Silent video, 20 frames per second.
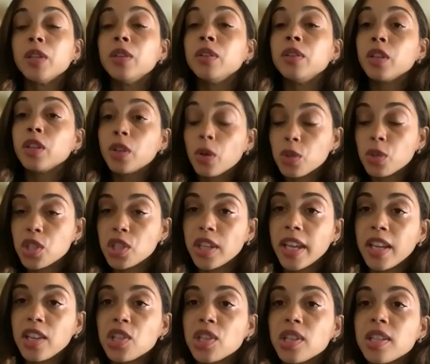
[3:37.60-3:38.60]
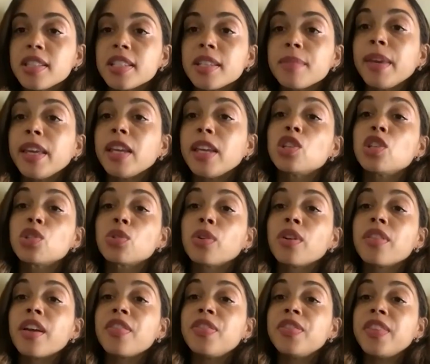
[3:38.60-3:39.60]
negotiations and making sure
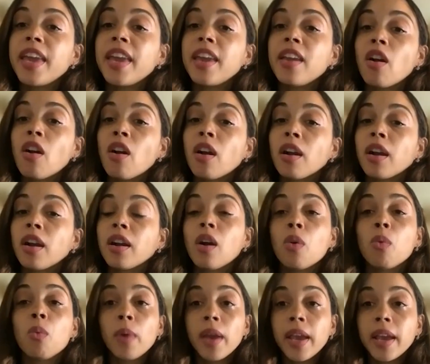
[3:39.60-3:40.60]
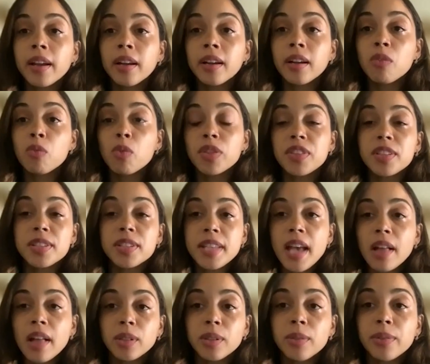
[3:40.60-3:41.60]
that they are aware of what the
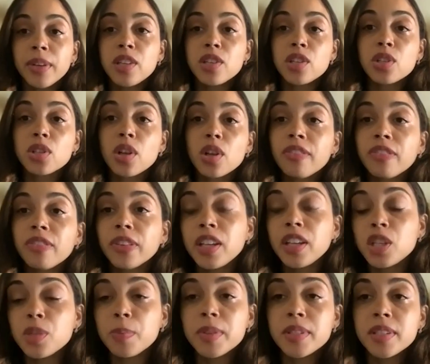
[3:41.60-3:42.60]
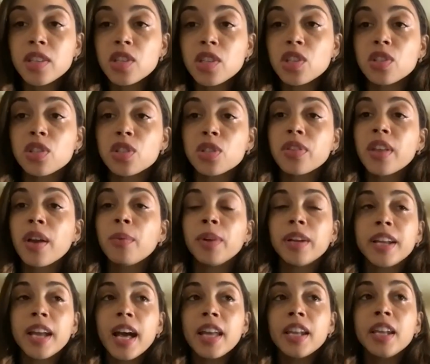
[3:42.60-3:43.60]
salary ranges are for each position so that we're
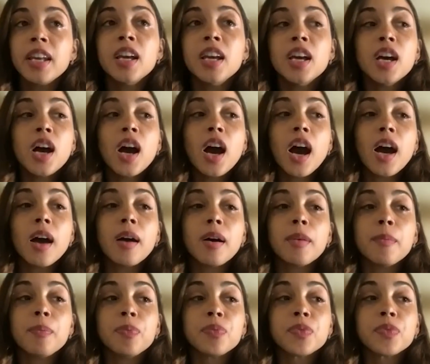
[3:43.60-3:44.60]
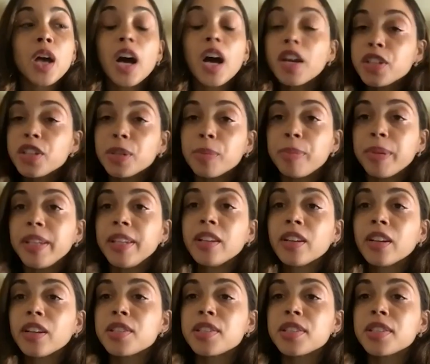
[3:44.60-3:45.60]
not underbidding
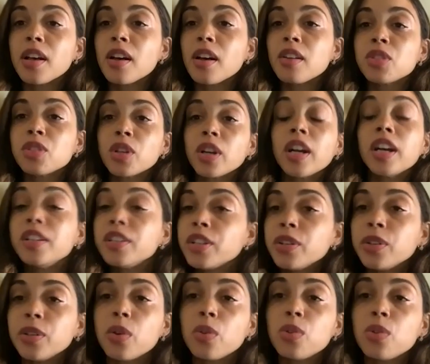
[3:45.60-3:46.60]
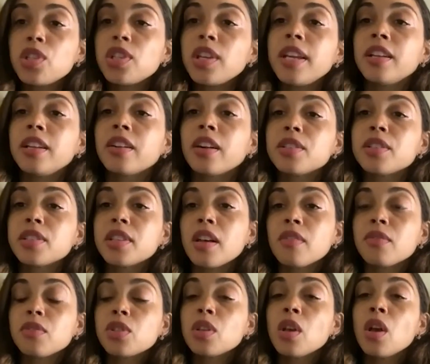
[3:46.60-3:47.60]
ourselves or under negotiating
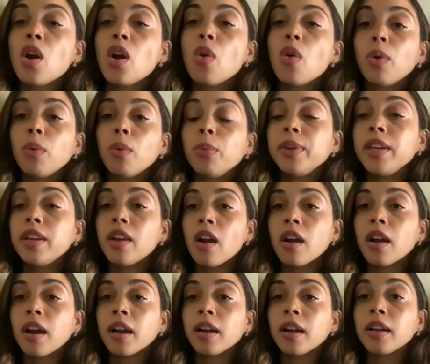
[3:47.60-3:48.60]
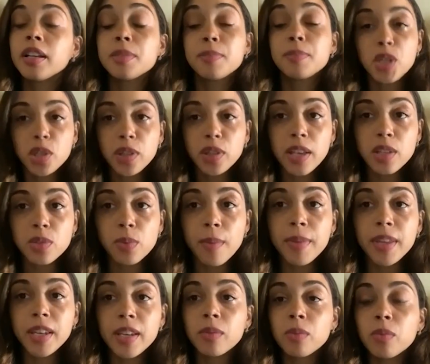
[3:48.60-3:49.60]
ourselves when we are, especially as
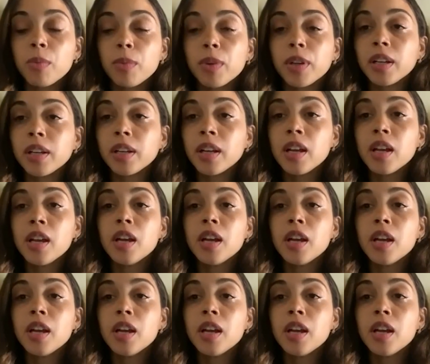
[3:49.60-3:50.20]
women, when we're,